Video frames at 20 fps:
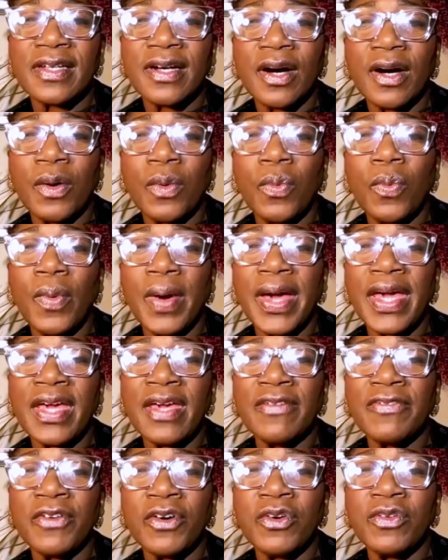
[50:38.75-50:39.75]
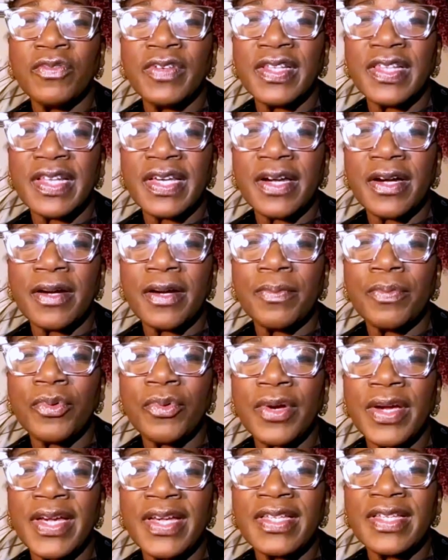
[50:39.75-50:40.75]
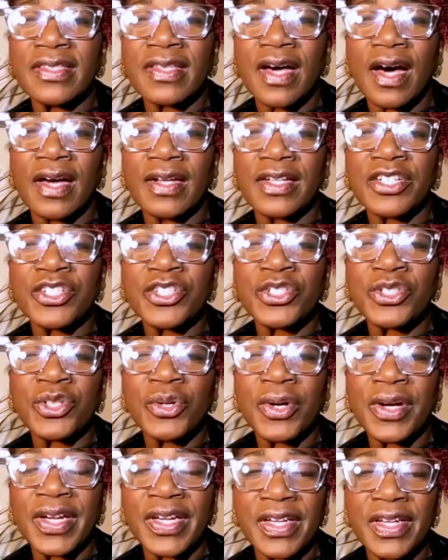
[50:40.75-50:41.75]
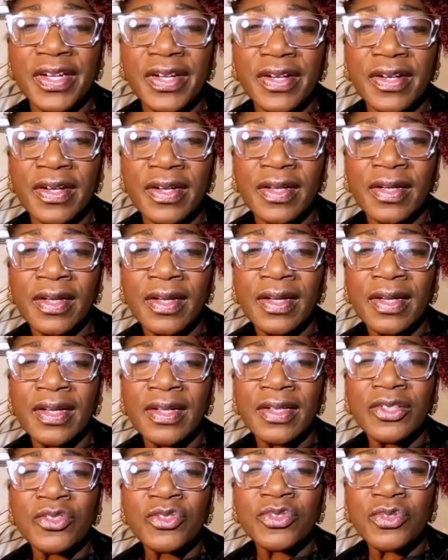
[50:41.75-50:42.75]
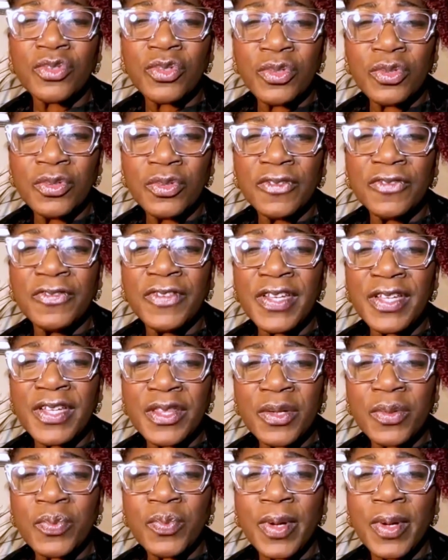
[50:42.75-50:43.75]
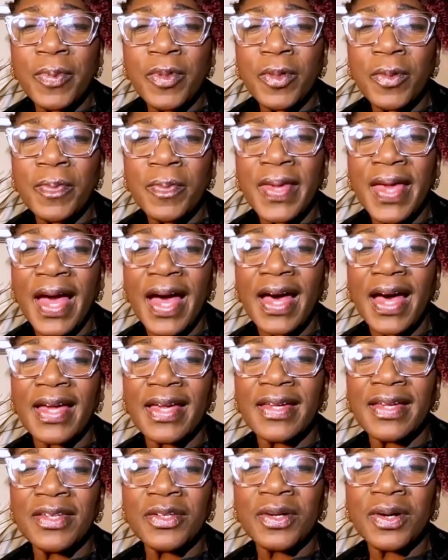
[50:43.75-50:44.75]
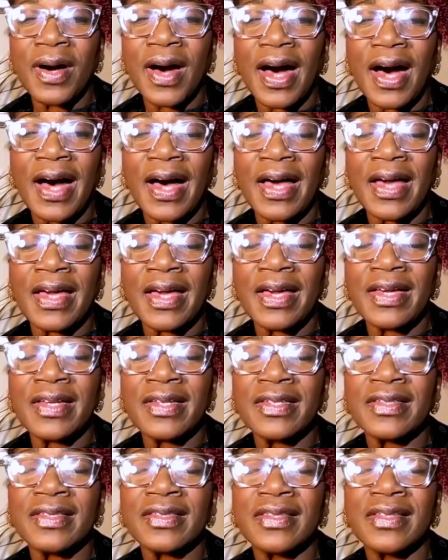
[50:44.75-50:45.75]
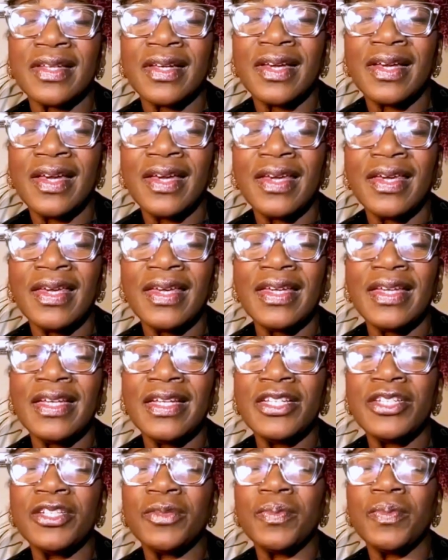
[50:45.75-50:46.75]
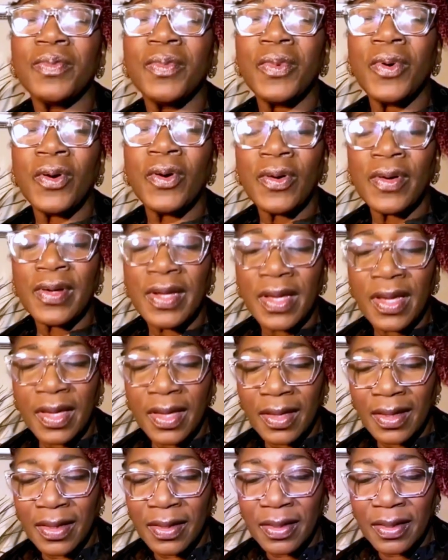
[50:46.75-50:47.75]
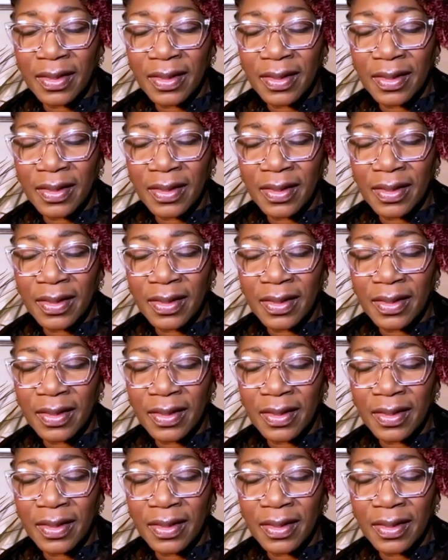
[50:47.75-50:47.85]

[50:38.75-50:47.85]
A wave over there breaks on a shore here. True, feel the ripple behind your eyes each morning.